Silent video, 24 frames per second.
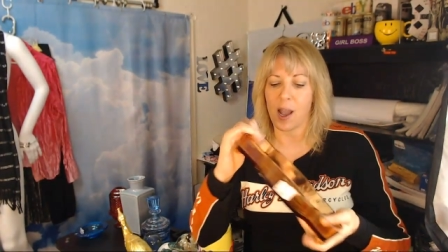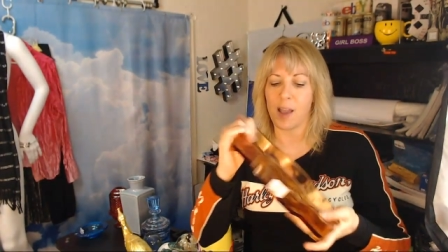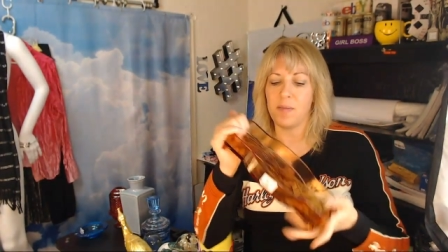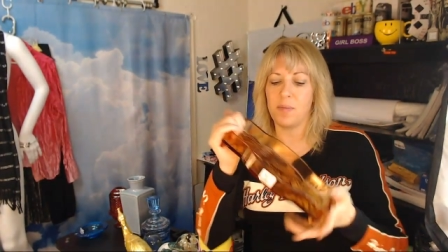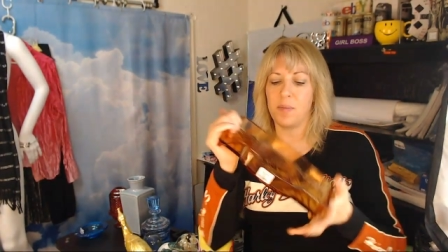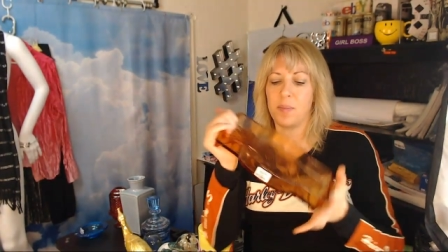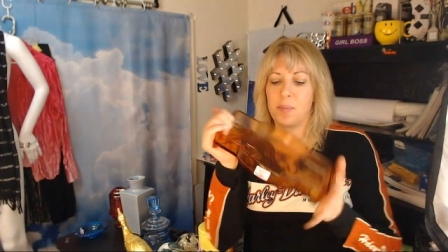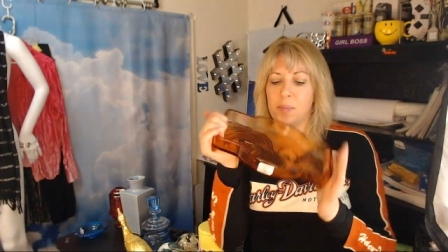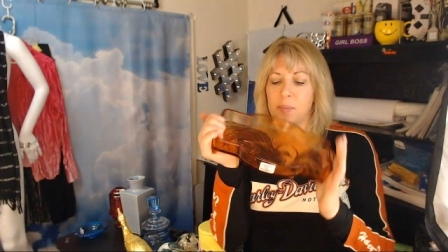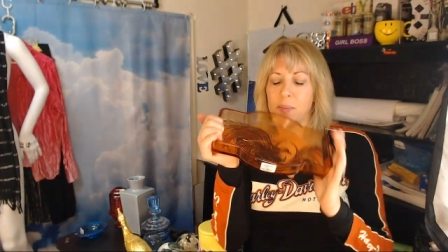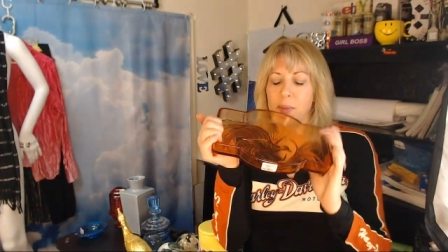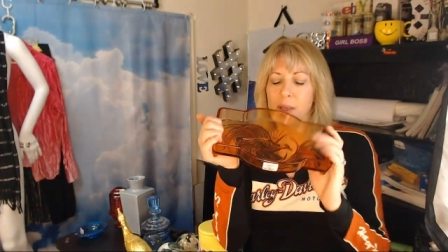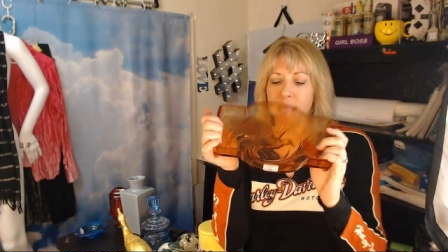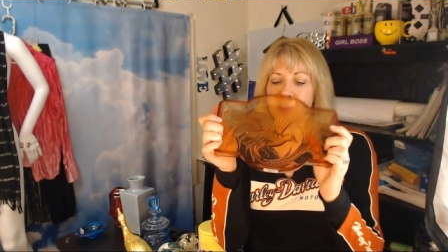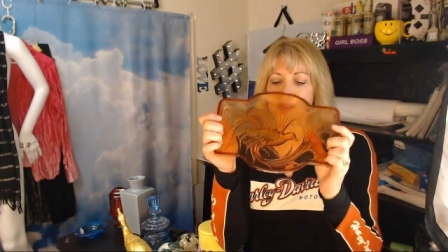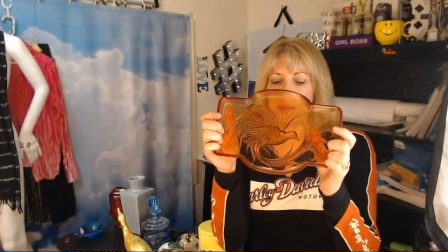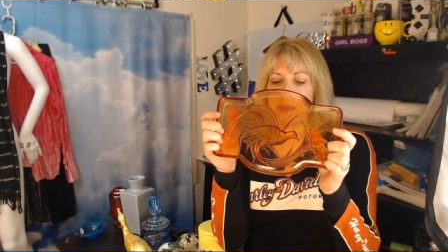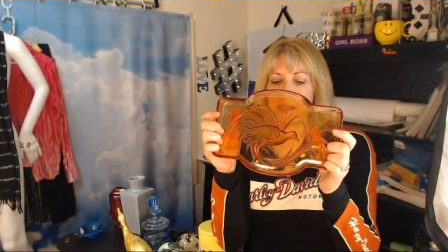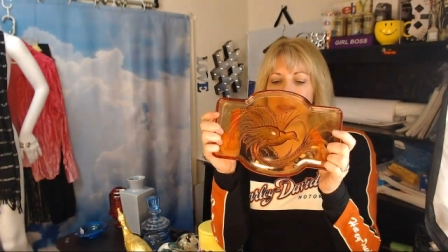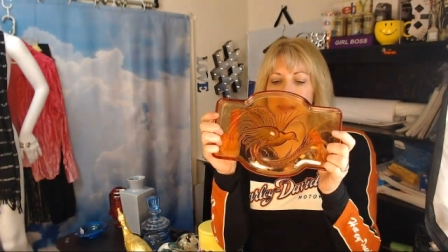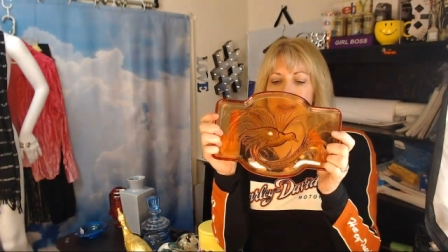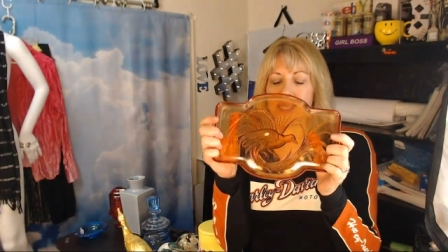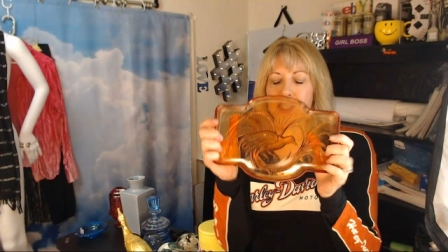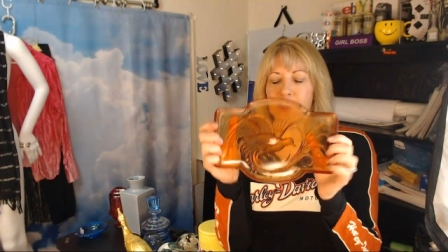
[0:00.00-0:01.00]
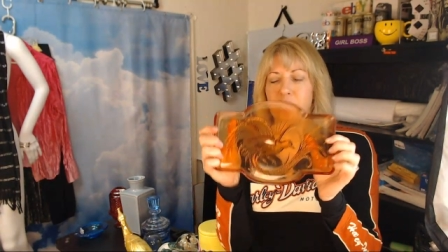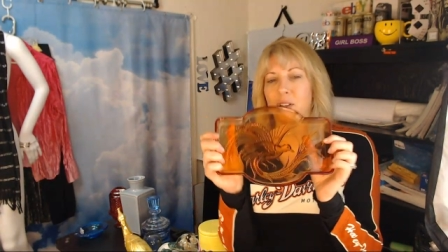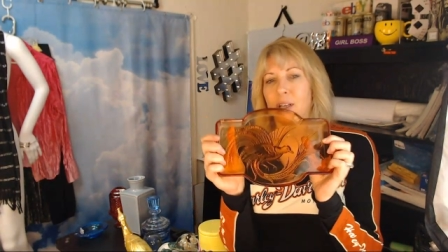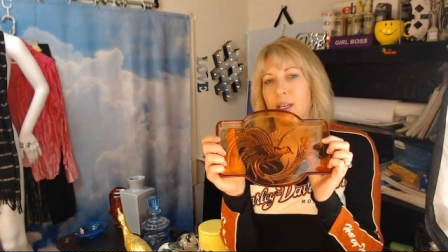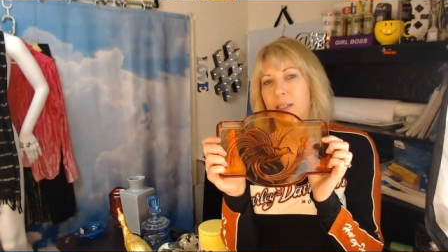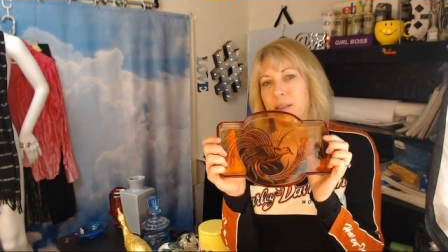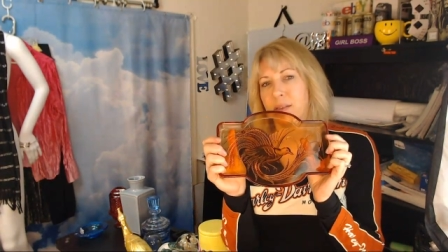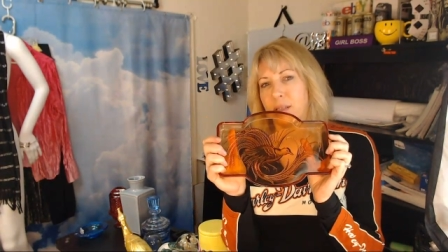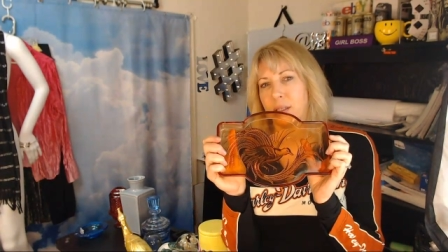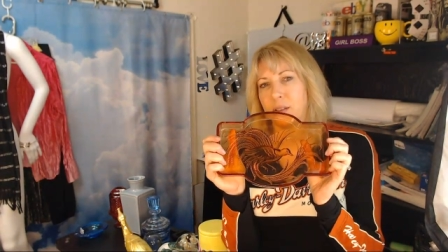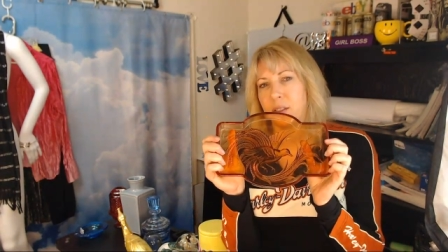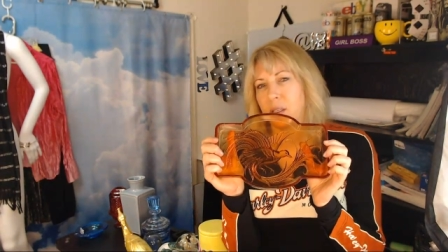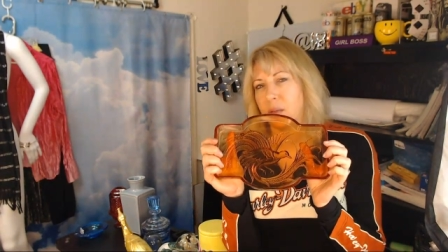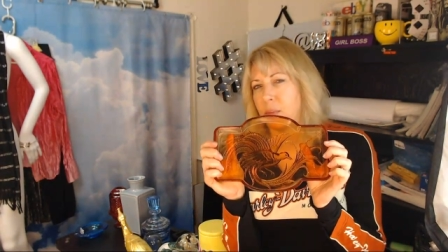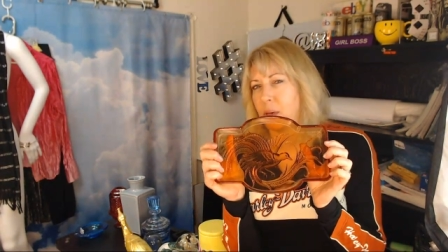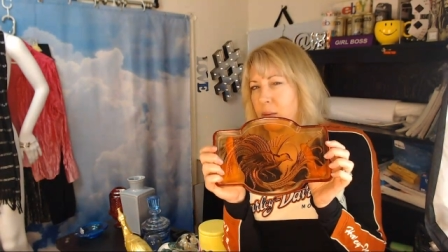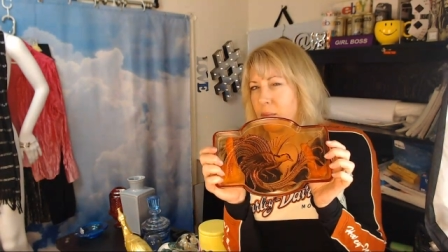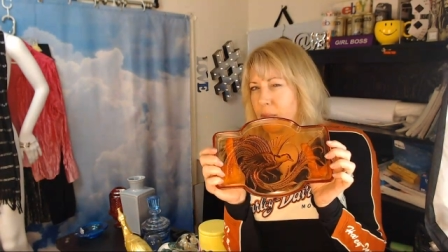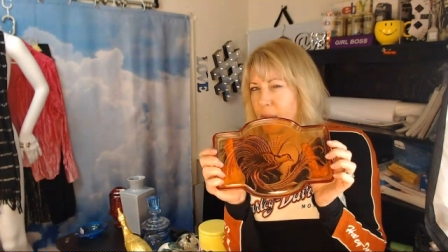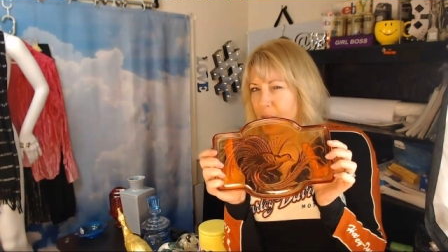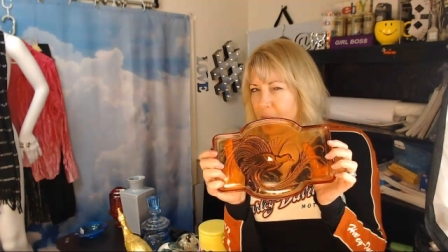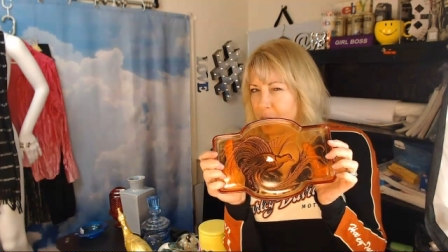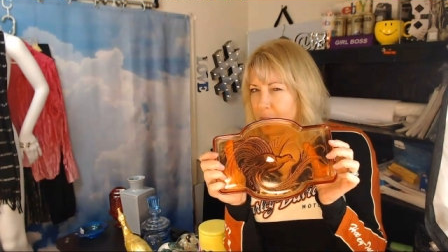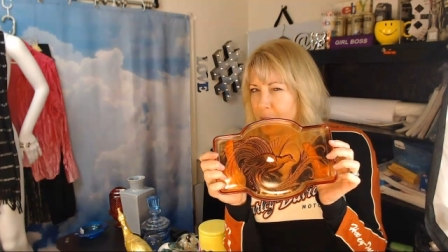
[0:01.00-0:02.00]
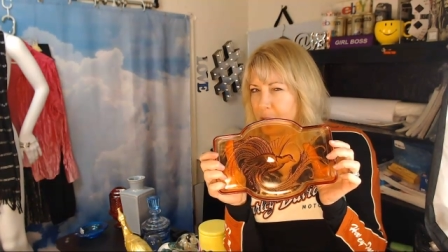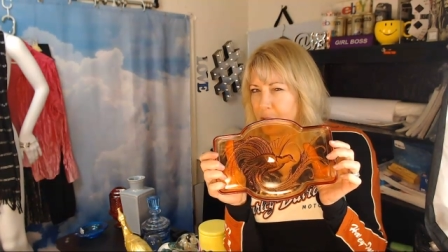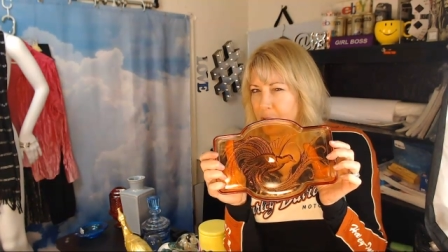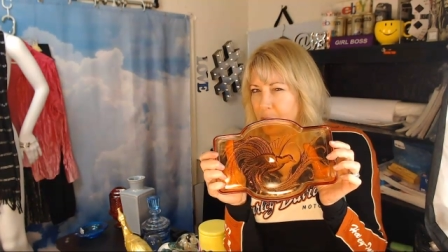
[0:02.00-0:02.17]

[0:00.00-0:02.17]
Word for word: I have it's been suggested to me maybe